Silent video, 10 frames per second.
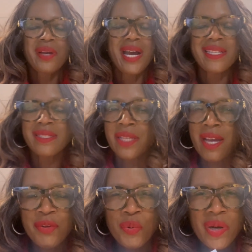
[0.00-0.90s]
guys
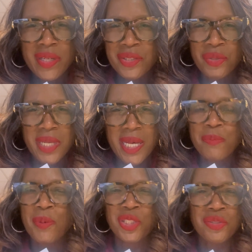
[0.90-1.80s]
never want to do this,
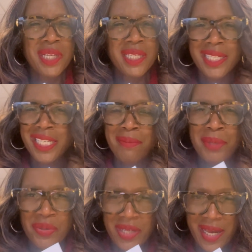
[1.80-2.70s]
but you need to
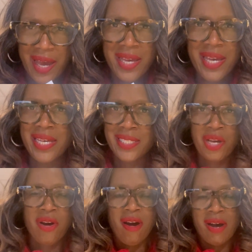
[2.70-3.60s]
communicate. It's
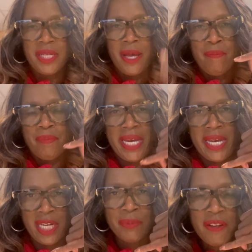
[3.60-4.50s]
called picking
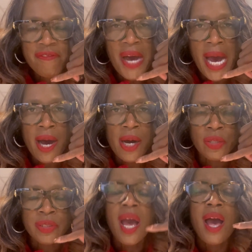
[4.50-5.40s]
up the
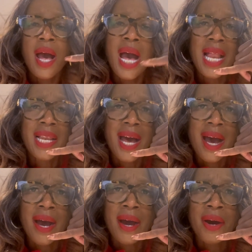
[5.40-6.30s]
phone.
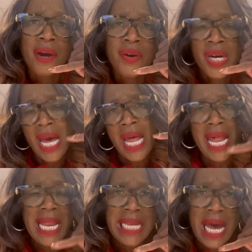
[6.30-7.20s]
Hello,
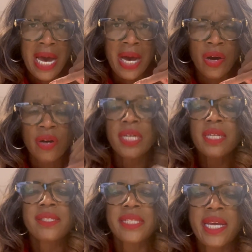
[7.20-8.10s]

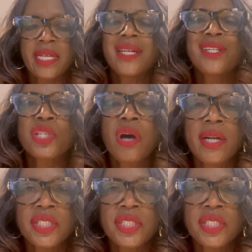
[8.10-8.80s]
saying talk